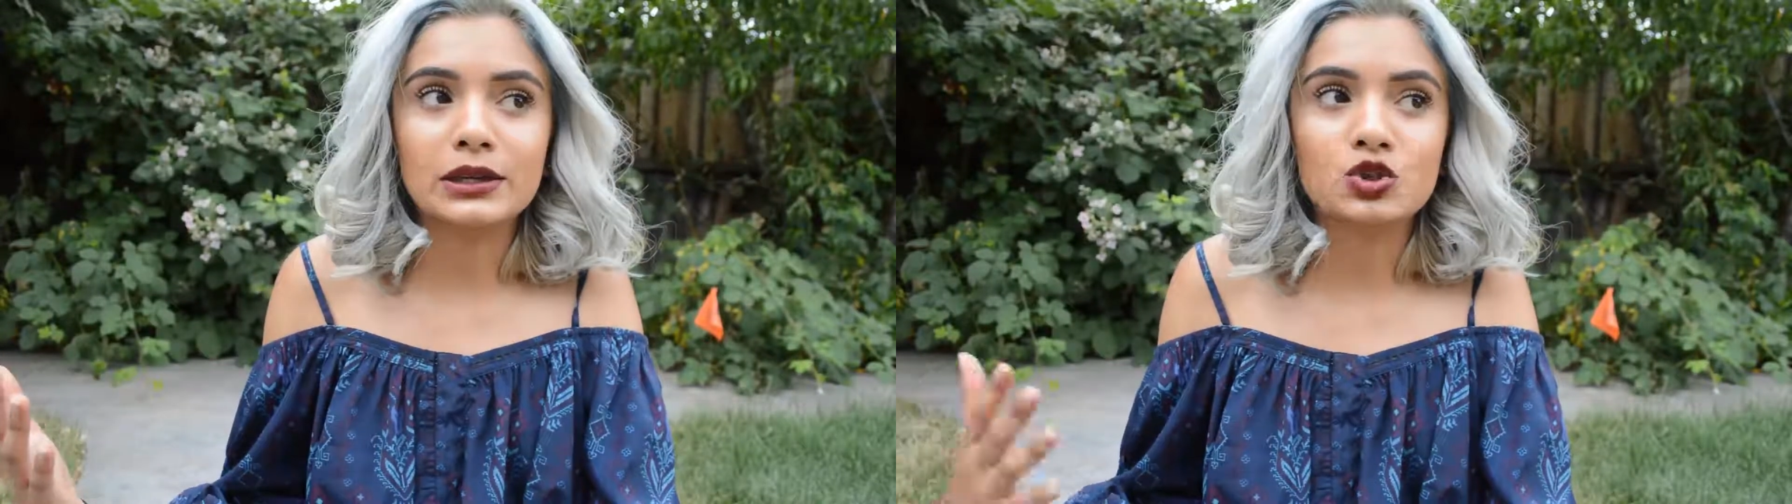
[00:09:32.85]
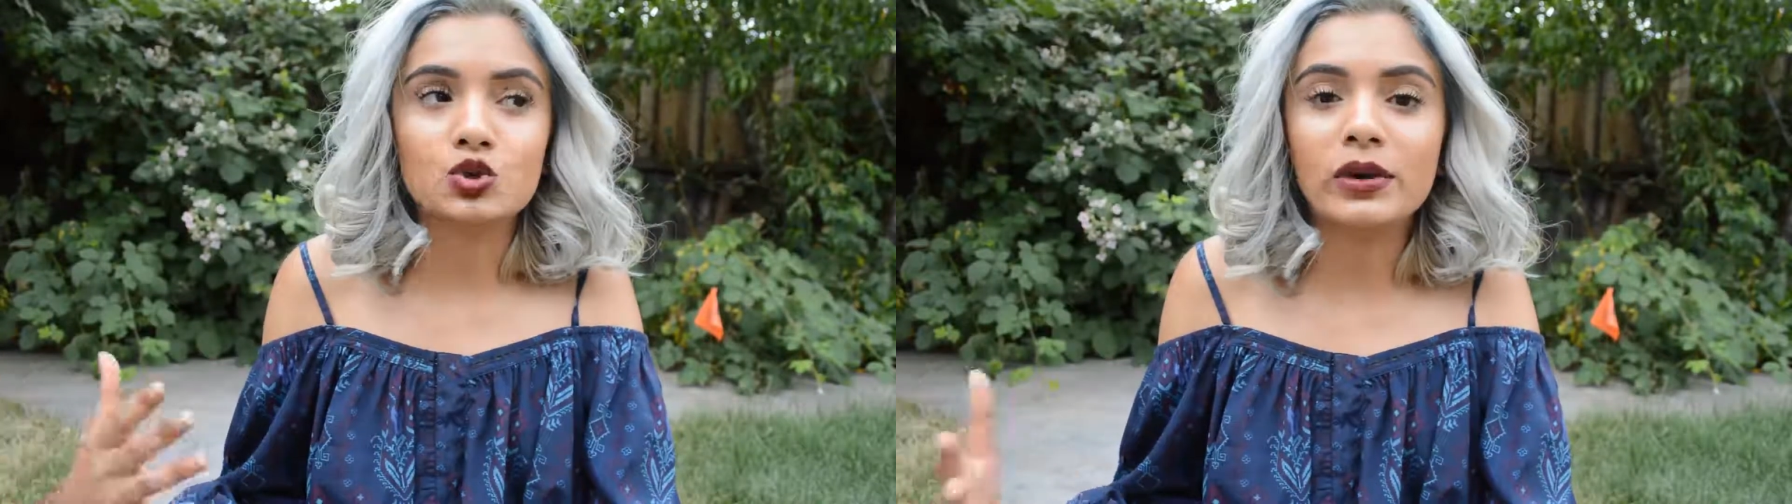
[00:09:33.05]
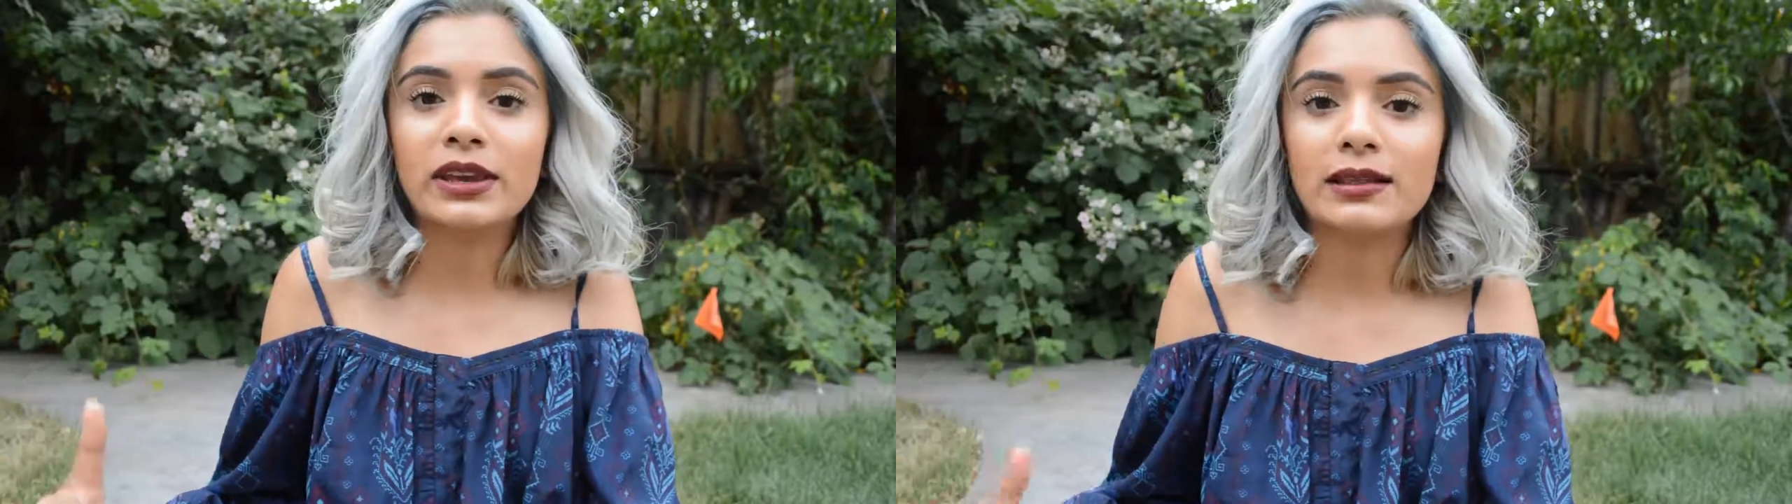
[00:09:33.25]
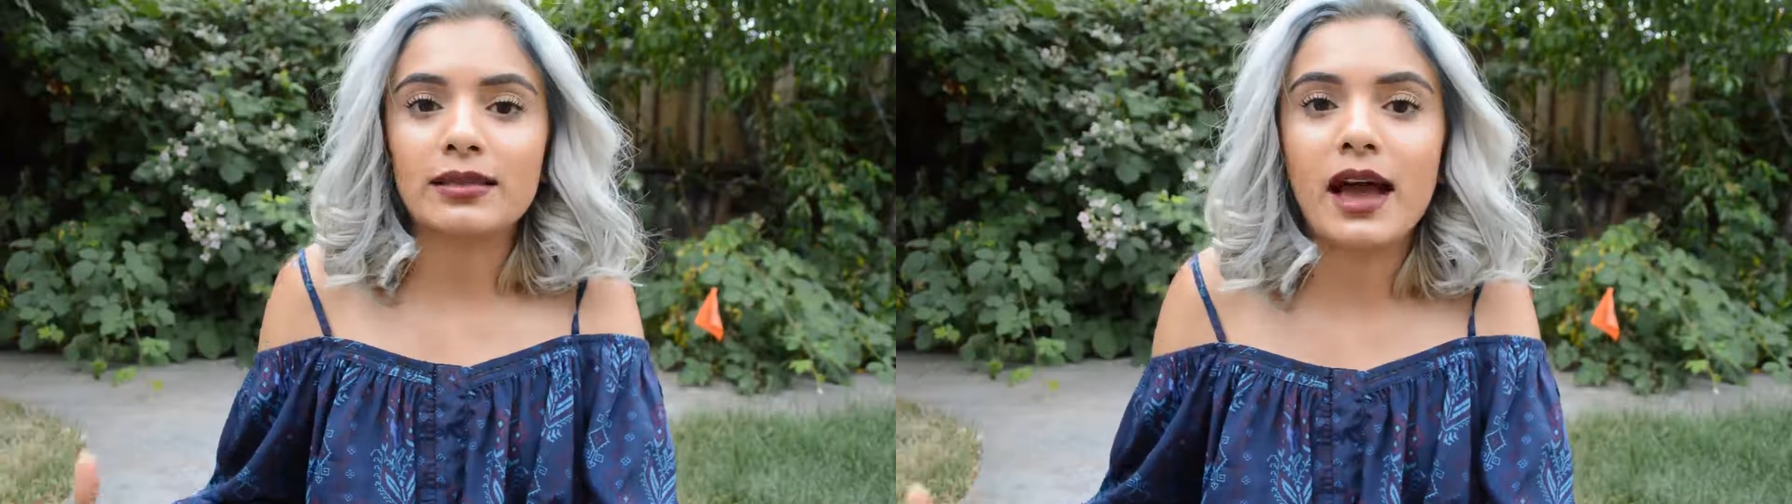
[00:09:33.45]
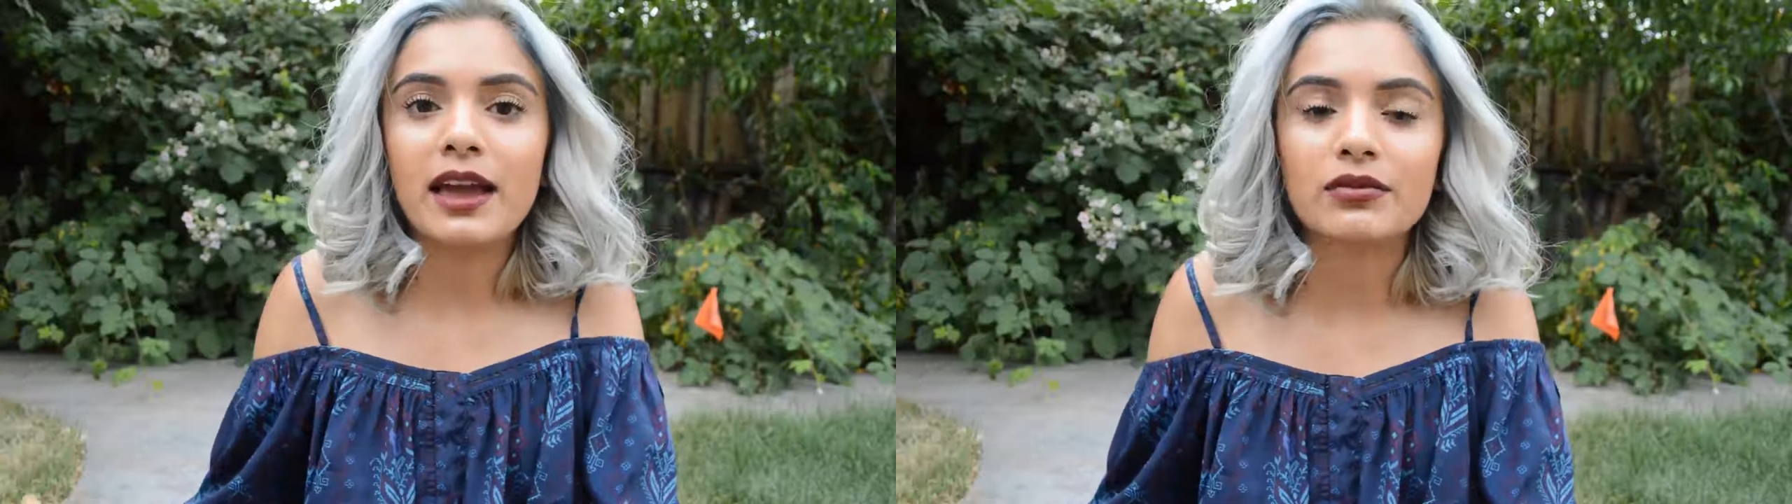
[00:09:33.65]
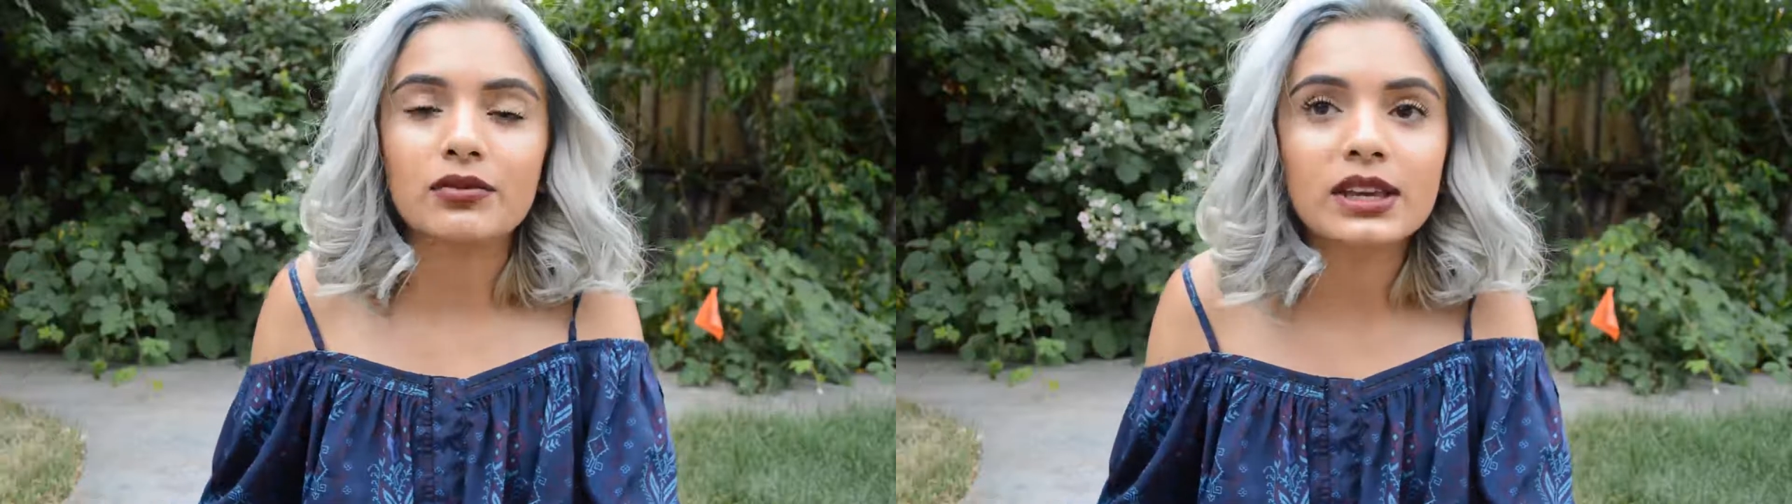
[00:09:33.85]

enjoying life.